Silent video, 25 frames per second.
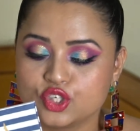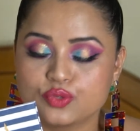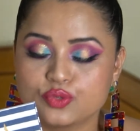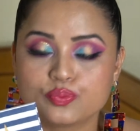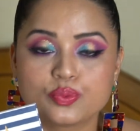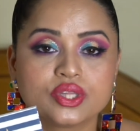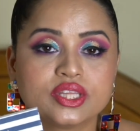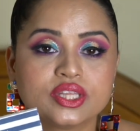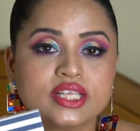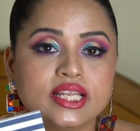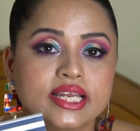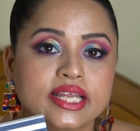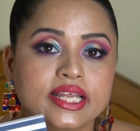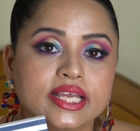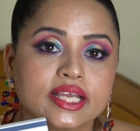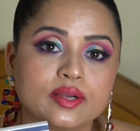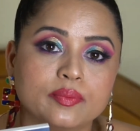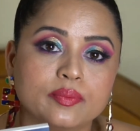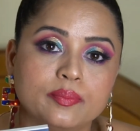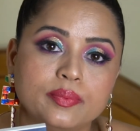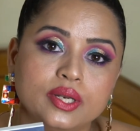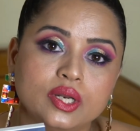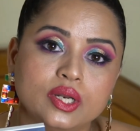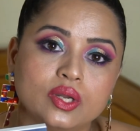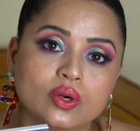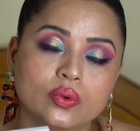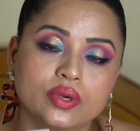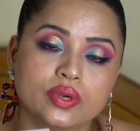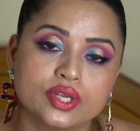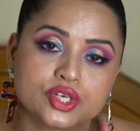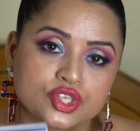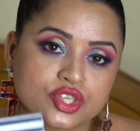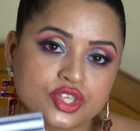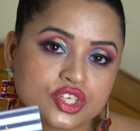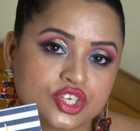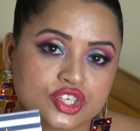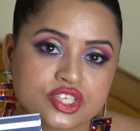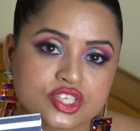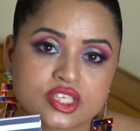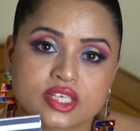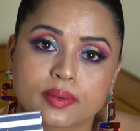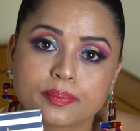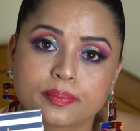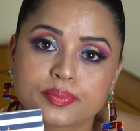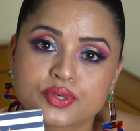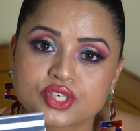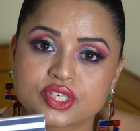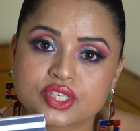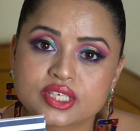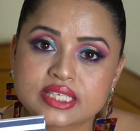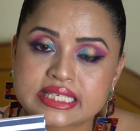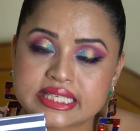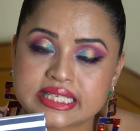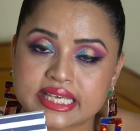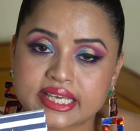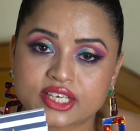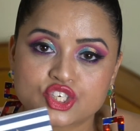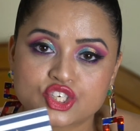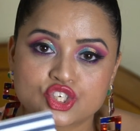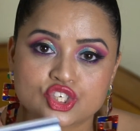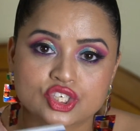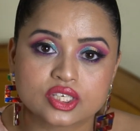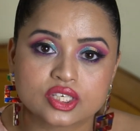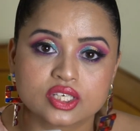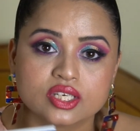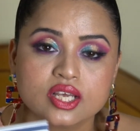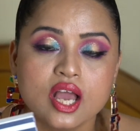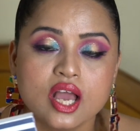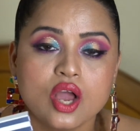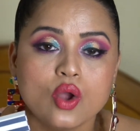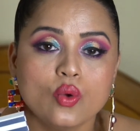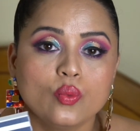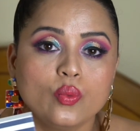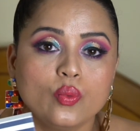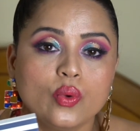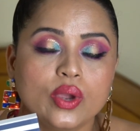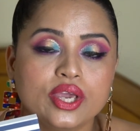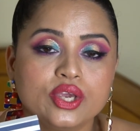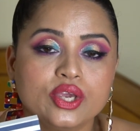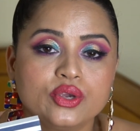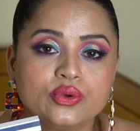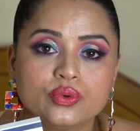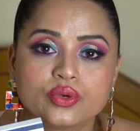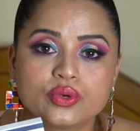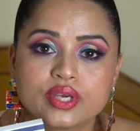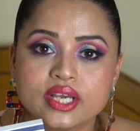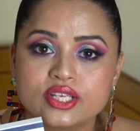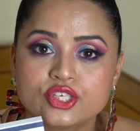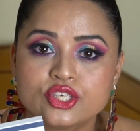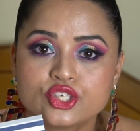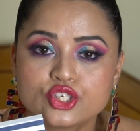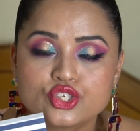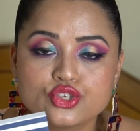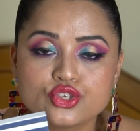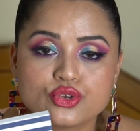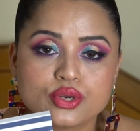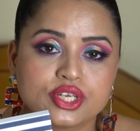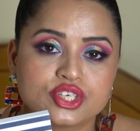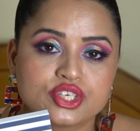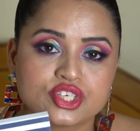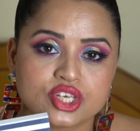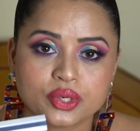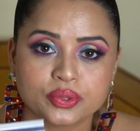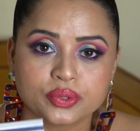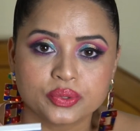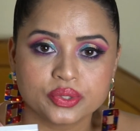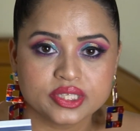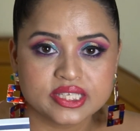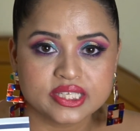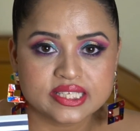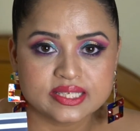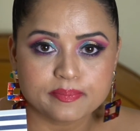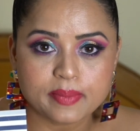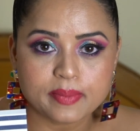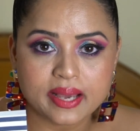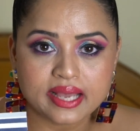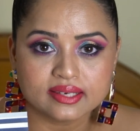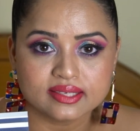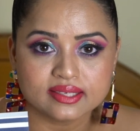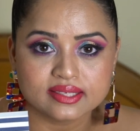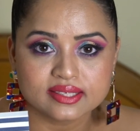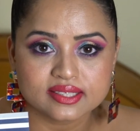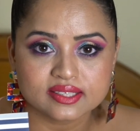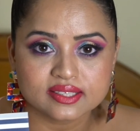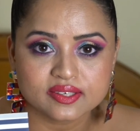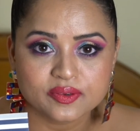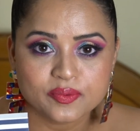put the link below into the description section, where you can just reach out to this palette.